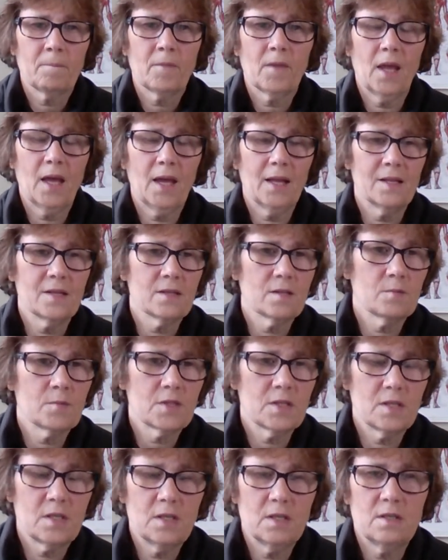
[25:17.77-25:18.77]
Add some
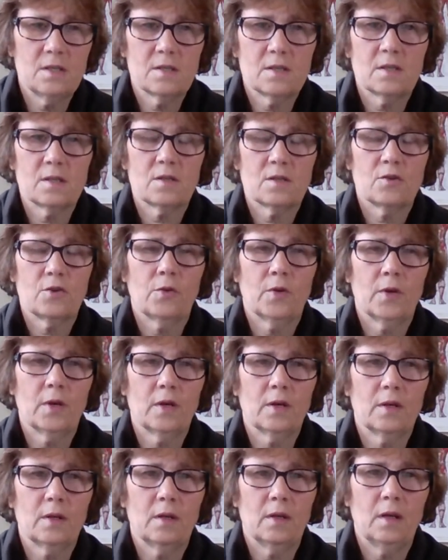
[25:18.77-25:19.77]
seeds into it
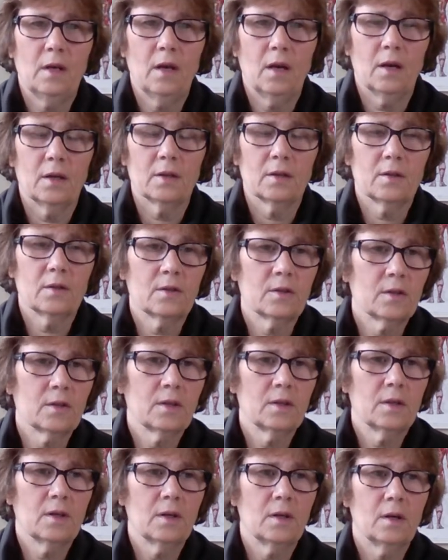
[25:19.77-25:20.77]
and nuts.
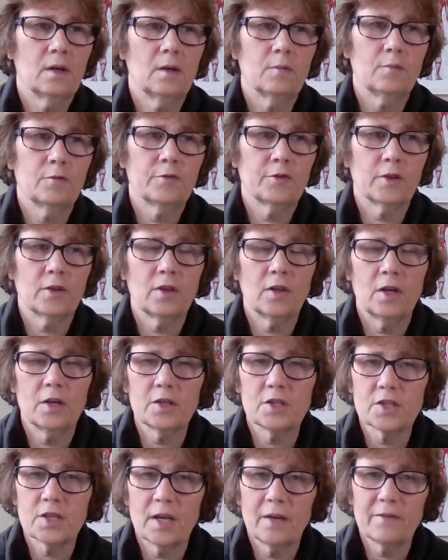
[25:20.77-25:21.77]
For
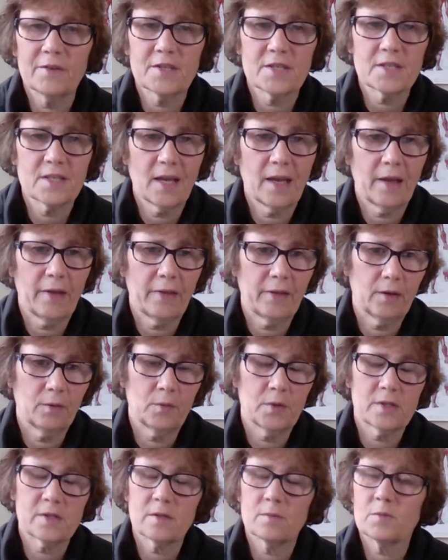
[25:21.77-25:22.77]
lunch, have a salad
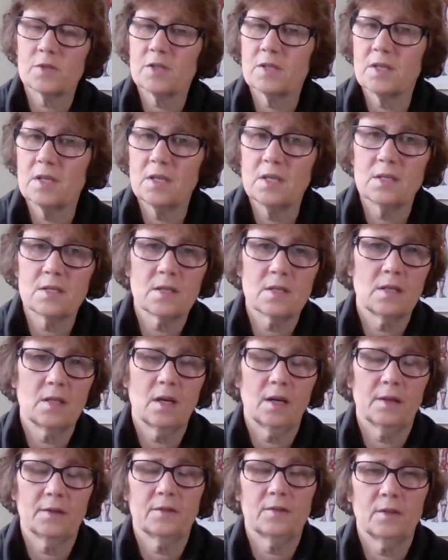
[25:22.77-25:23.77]
with some seeds and
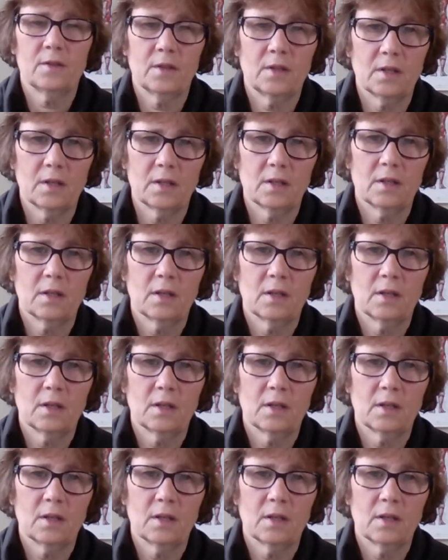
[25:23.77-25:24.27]
nuts in it.